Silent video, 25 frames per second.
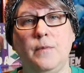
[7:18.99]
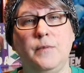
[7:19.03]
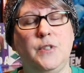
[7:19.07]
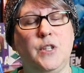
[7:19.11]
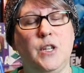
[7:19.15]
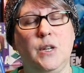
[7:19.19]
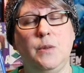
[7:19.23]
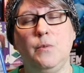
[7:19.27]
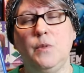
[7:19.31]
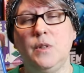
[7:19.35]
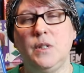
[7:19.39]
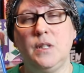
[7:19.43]

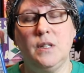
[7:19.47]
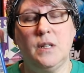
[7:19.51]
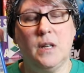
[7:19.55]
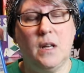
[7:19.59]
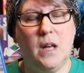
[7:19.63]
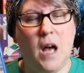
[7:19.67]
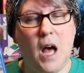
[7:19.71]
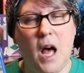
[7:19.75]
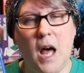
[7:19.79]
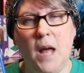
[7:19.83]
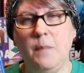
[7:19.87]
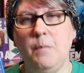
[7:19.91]
she was
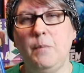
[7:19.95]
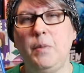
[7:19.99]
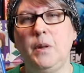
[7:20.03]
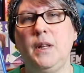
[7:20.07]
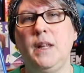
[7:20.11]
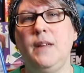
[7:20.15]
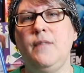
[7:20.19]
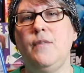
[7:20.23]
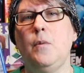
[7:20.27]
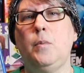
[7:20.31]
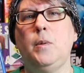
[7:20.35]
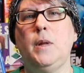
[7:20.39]

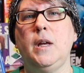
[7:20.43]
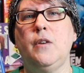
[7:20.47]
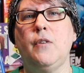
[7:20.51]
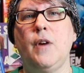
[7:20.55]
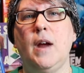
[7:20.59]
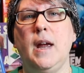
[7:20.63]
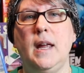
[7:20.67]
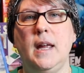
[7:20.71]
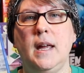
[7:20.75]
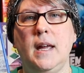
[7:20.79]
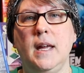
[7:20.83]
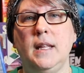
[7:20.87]
unbelievably
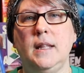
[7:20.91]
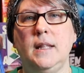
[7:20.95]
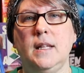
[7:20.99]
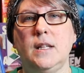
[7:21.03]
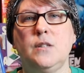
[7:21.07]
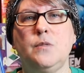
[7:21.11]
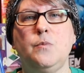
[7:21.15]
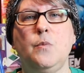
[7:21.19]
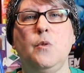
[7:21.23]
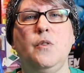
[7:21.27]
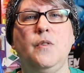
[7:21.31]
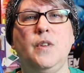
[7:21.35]
great in
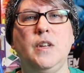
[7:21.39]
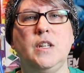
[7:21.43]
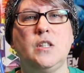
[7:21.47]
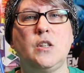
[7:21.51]
this movie.